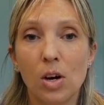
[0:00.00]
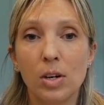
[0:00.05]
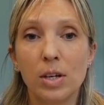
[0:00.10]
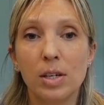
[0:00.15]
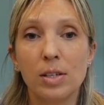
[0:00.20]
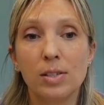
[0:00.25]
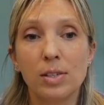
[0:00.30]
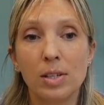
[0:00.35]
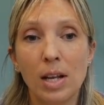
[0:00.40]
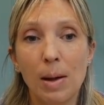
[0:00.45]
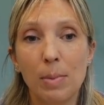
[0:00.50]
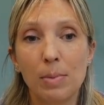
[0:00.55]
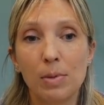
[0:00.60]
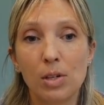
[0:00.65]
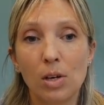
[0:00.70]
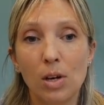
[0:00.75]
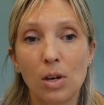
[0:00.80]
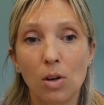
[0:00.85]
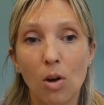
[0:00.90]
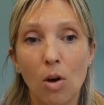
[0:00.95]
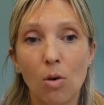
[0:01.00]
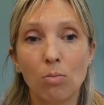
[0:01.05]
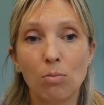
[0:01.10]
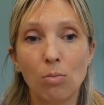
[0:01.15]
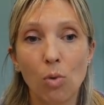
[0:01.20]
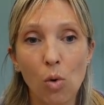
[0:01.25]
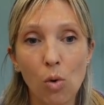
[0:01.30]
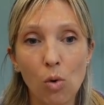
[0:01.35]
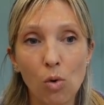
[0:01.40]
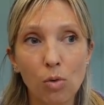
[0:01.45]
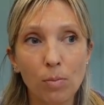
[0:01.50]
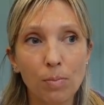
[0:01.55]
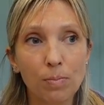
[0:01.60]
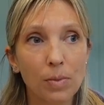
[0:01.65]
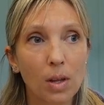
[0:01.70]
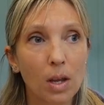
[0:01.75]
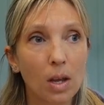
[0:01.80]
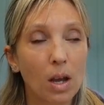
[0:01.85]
I slept a lot more.